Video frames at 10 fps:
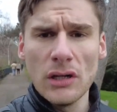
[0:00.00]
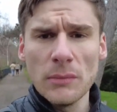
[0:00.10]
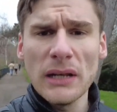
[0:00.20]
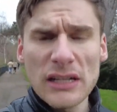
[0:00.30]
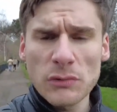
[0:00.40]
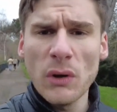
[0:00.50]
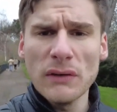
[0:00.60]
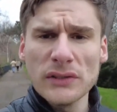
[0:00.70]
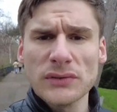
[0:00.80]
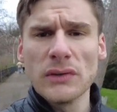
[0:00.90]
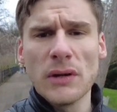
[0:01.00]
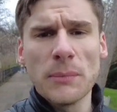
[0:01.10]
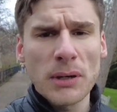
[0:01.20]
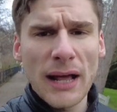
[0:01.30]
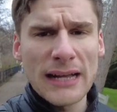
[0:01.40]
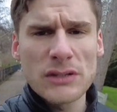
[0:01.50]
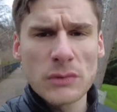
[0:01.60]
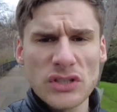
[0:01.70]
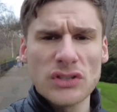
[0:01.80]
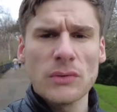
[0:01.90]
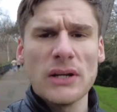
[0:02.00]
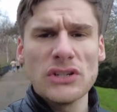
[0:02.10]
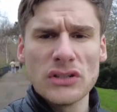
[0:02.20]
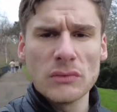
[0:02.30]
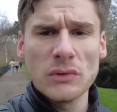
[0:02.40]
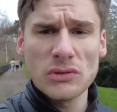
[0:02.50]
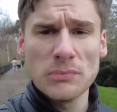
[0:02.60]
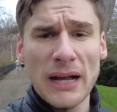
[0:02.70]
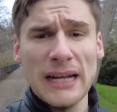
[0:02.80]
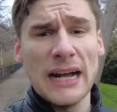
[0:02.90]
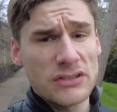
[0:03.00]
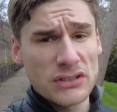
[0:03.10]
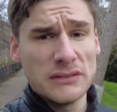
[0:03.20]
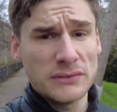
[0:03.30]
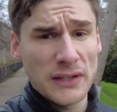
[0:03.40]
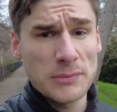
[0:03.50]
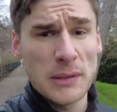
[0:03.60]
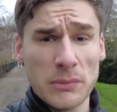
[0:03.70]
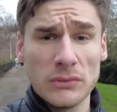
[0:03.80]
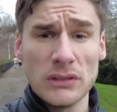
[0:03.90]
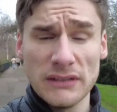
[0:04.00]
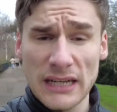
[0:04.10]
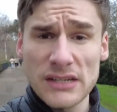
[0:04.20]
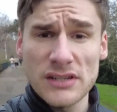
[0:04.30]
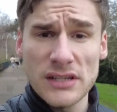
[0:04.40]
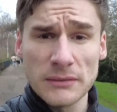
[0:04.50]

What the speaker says: But let's work this through and apply it to a situation which might actually face people in reality.